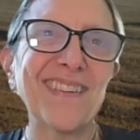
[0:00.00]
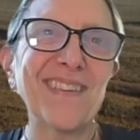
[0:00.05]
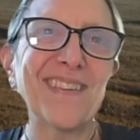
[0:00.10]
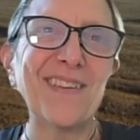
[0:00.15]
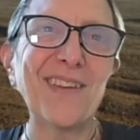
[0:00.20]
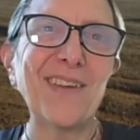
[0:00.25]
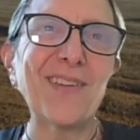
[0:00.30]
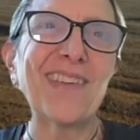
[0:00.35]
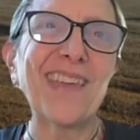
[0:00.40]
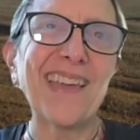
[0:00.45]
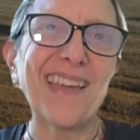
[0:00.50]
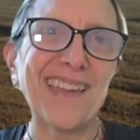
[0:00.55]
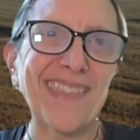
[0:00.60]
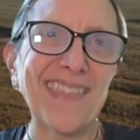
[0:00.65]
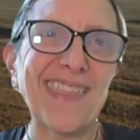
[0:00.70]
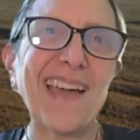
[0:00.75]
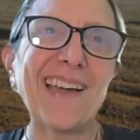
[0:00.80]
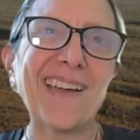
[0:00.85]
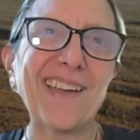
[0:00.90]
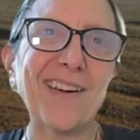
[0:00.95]
you know,
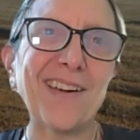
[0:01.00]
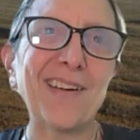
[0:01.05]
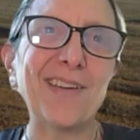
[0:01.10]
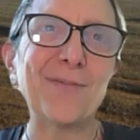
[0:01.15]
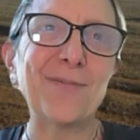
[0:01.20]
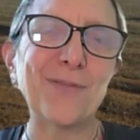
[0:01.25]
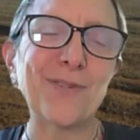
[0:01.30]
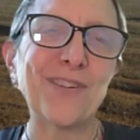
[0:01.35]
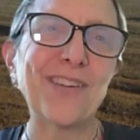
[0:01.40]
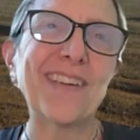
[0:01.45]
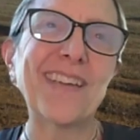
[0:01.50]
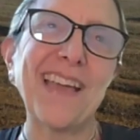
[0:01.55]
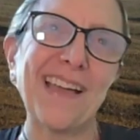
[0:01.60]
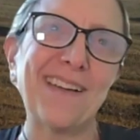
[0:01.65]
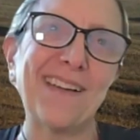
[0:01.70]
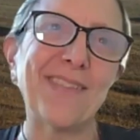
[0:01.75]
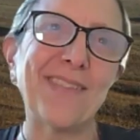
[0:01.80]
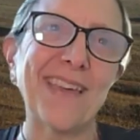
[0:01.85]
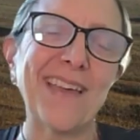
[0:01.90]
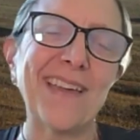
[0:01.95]
getting that kind of work
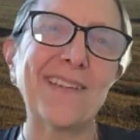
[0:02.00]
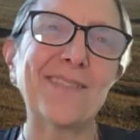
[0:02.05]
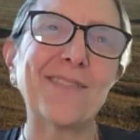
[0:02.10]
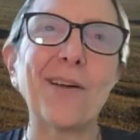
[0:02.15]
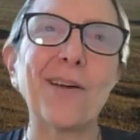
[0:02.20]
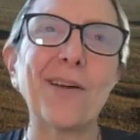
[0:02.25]
out there.